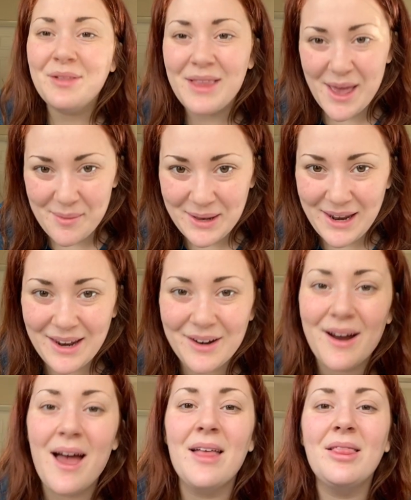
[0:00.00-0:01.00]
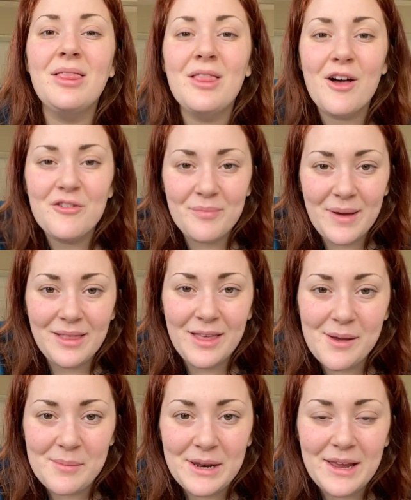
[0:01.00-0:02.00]
laminator. I love my
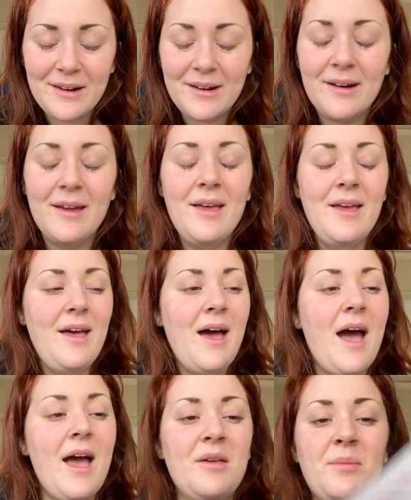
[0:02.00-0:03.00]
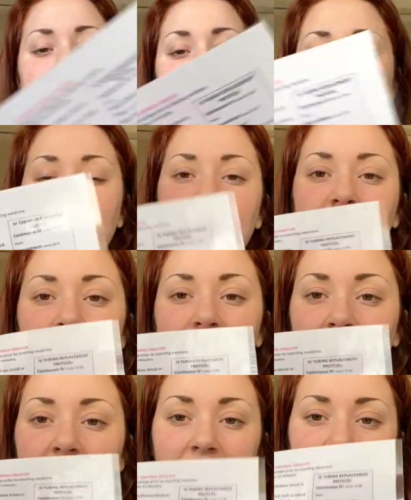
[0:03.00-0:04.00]
laminator. I make little
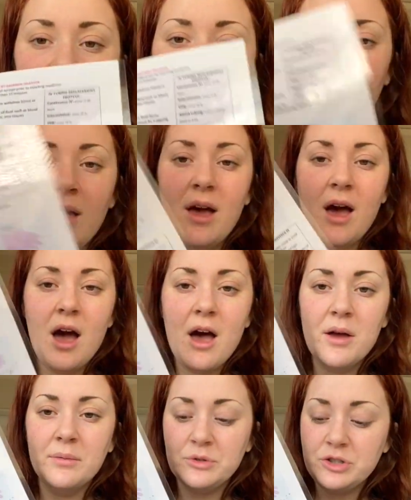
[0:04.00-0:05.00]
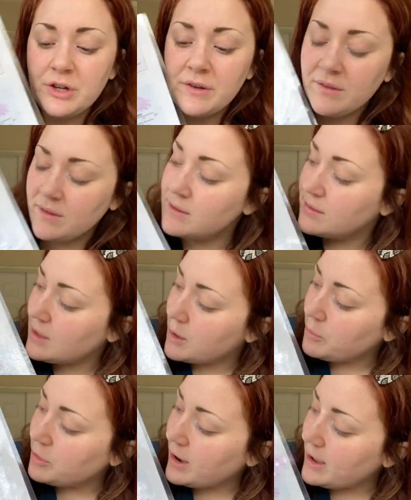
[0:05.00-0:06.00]
sheets just to
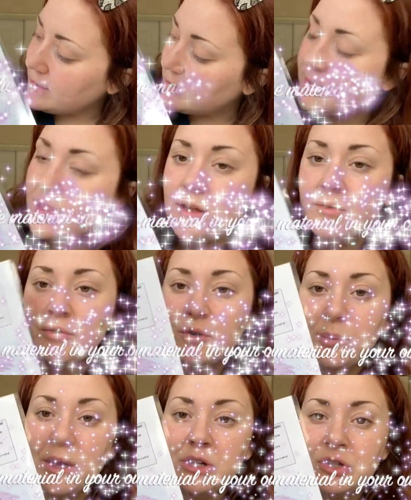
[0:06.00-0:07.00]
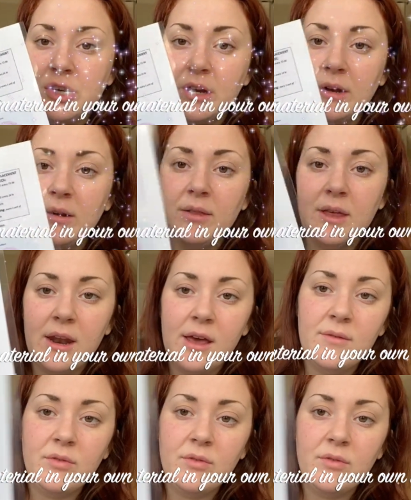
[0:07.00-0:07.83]
summarize the information that I've